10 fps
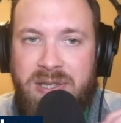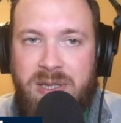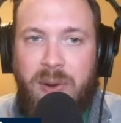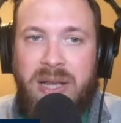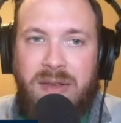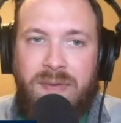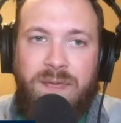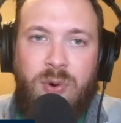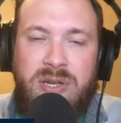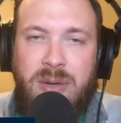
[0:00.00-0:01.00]
despite the
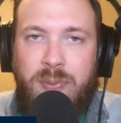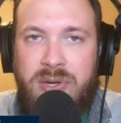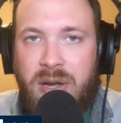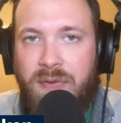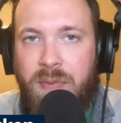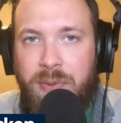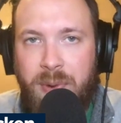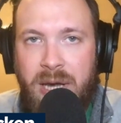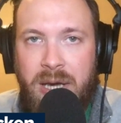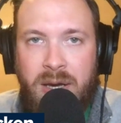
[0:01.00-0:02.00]
14% from
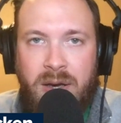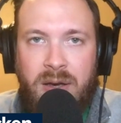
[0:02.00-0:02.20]
three,